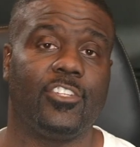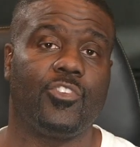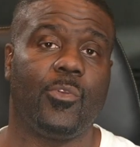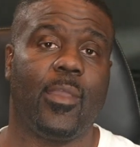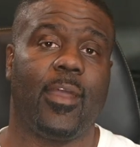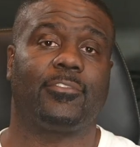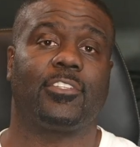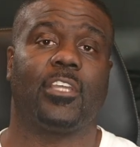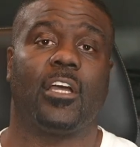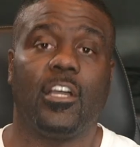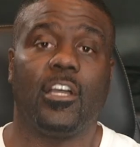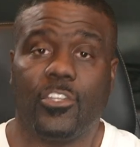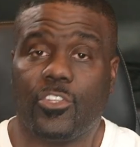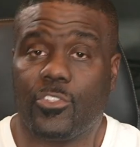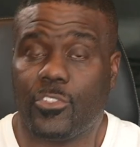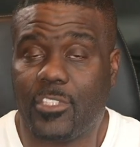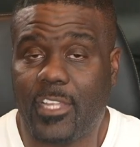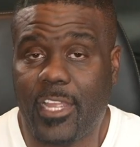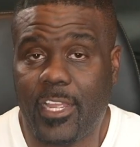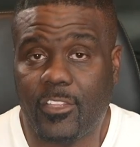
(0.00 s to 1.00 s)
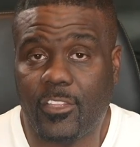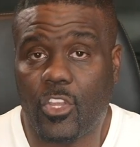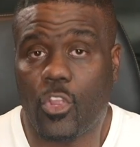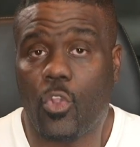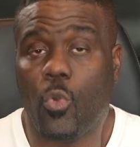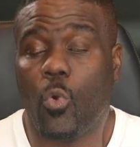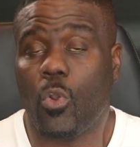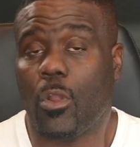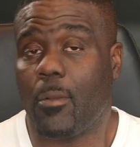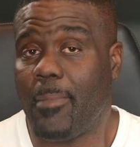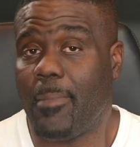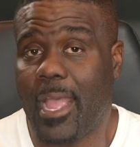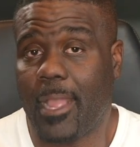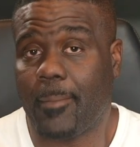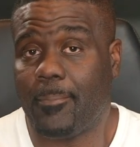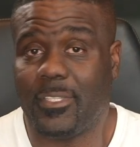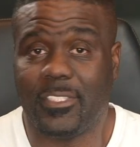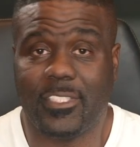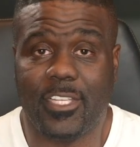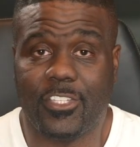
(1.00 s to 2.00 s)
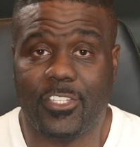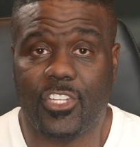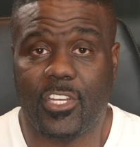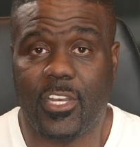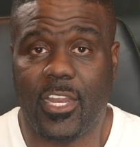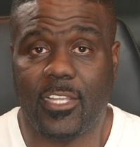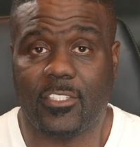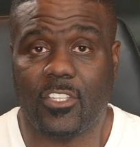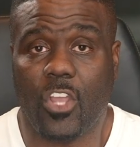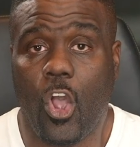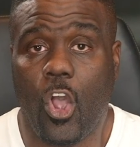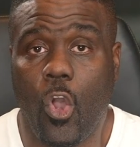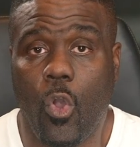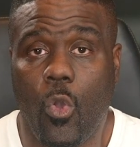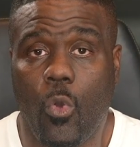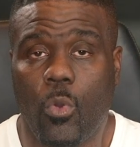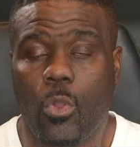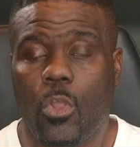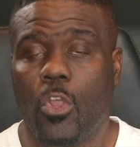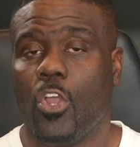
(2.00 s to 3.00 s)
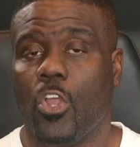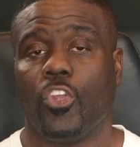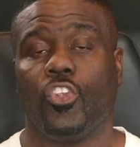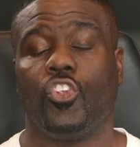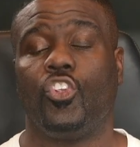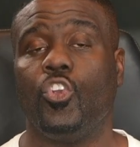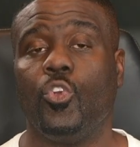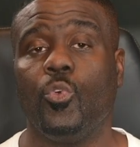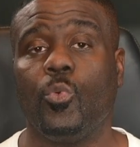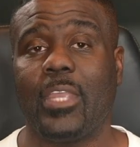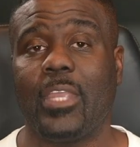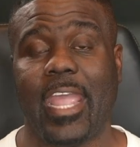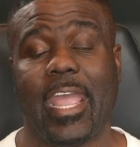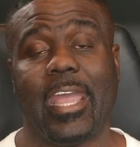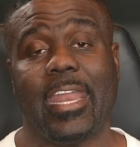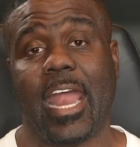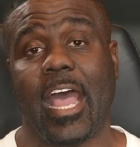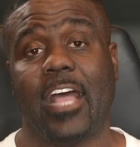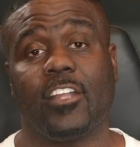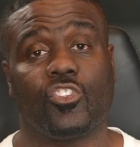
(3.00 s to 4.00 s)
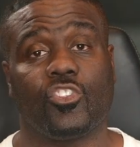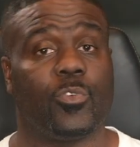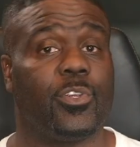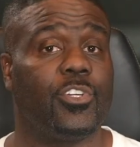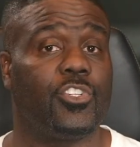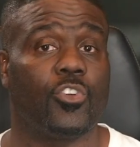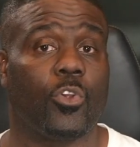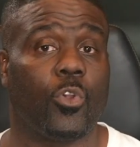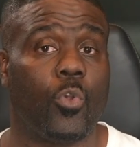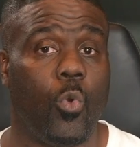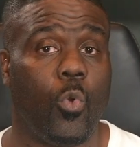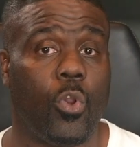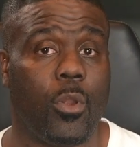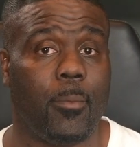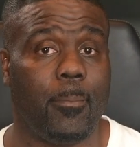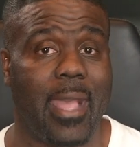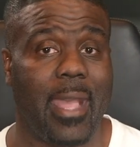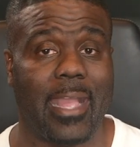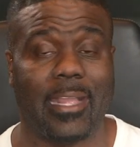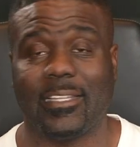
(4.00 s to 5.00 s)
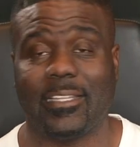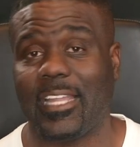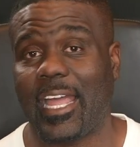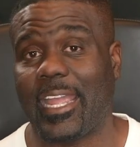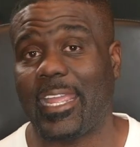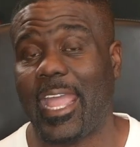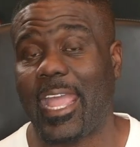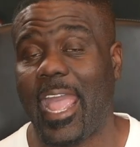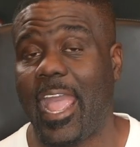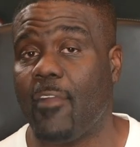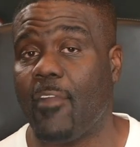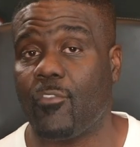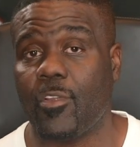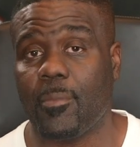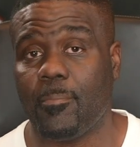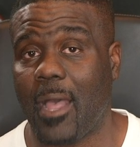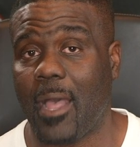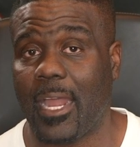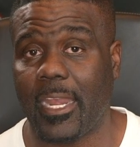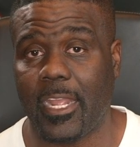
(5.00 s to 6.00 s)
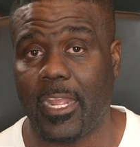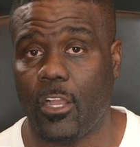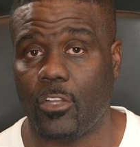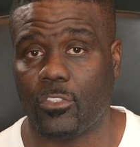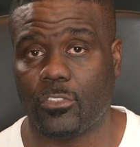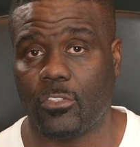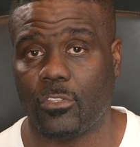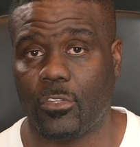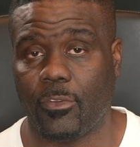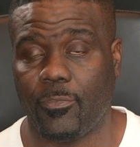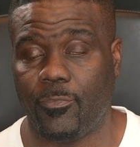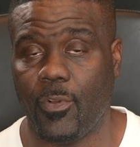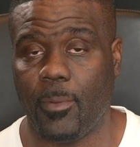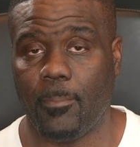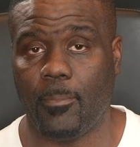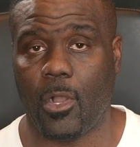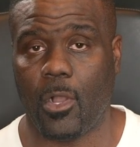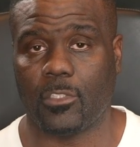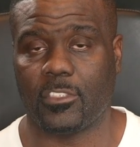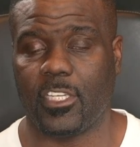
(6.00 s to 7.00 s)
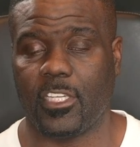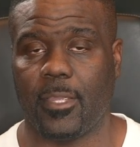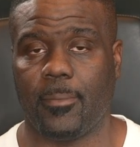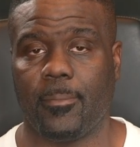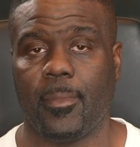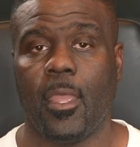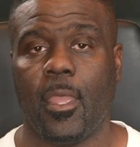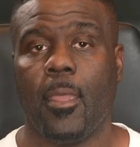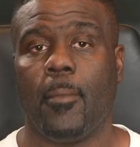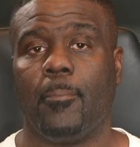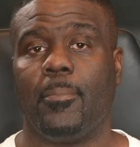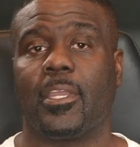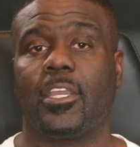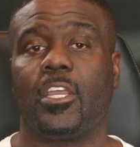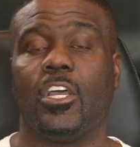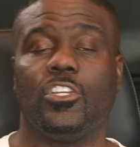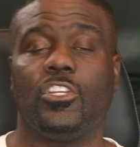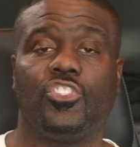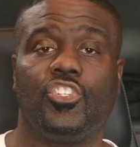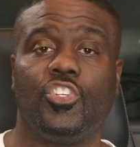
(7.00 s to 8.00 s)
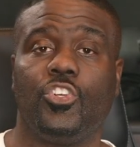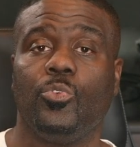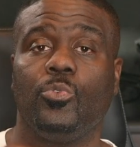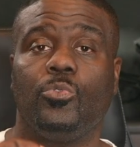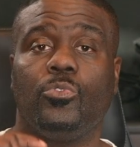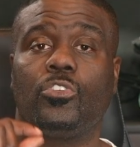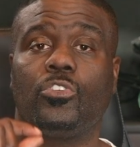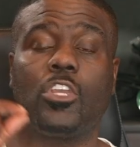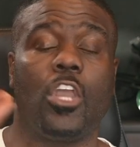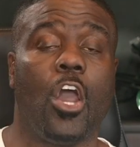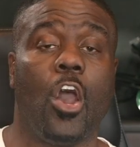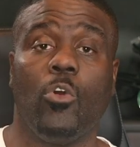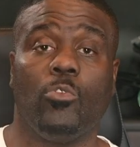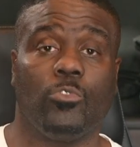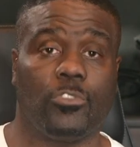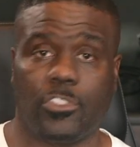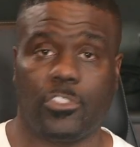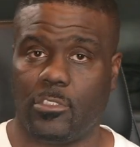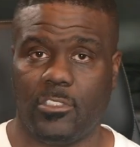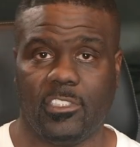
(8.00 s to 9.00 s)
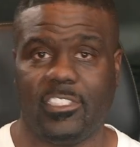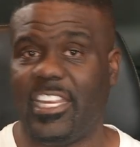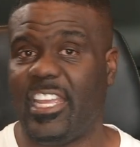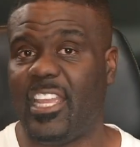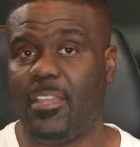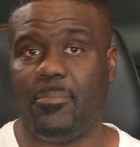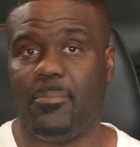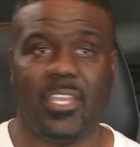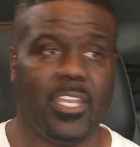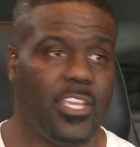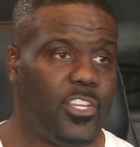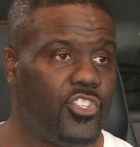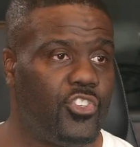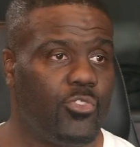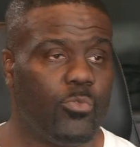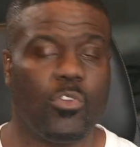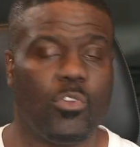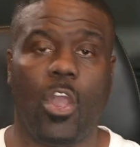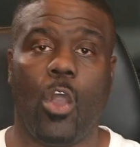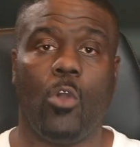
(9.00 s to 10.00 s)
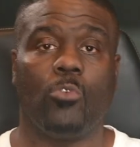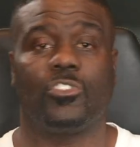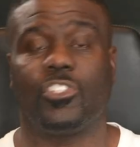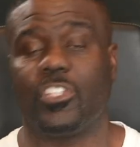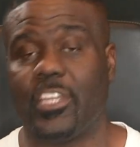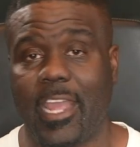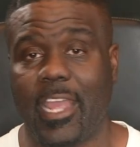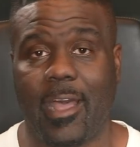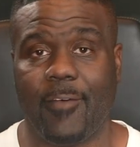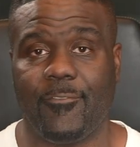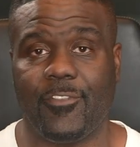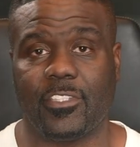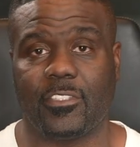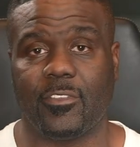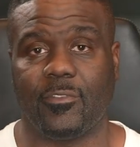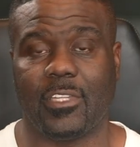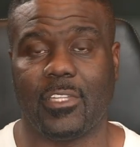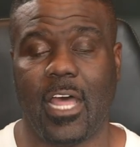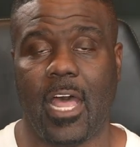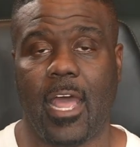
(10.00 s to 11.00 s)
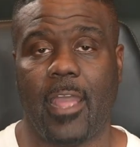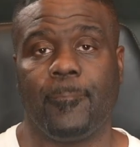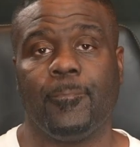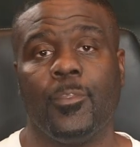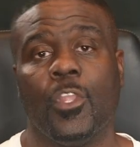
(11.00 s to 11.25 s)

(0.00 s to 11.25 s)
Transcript: you have to understand the quarterback position as a whole. You cannot treat your quarterback like everybody else on the football team because you coach DBs, you coach the offensive line.